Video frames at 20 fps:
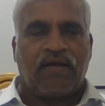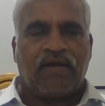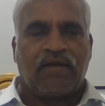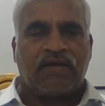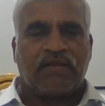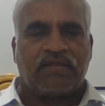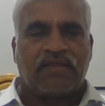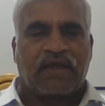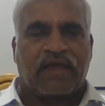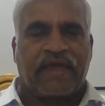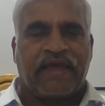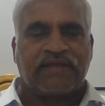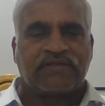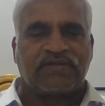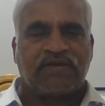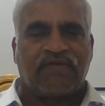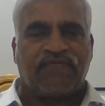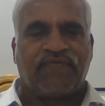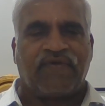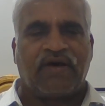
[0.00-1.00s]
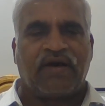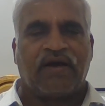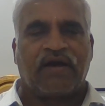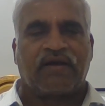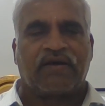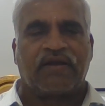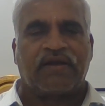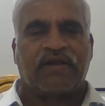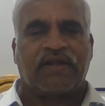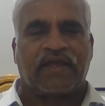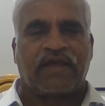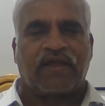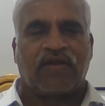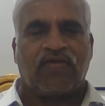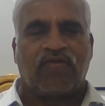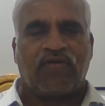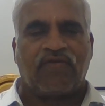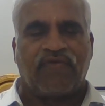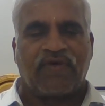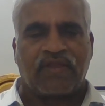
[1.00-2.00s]
In the case of a critical
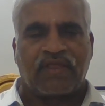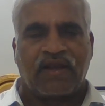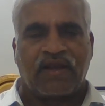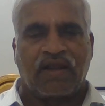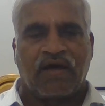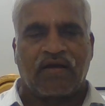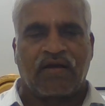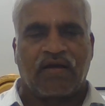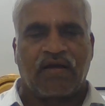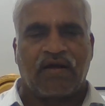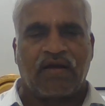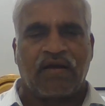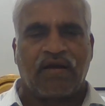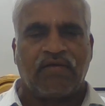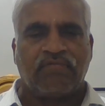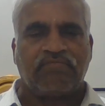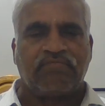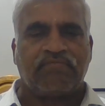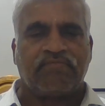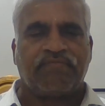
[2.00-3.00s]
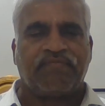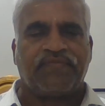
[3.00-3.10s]
load for the long column,